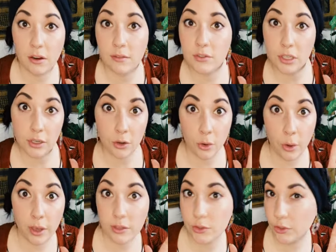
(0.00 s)
of
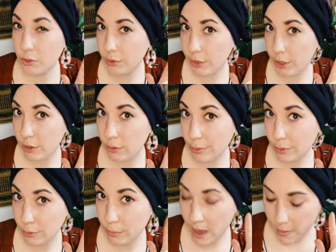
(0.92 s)
turquoise or green or
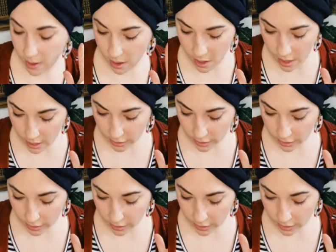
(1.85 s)
blue maybe.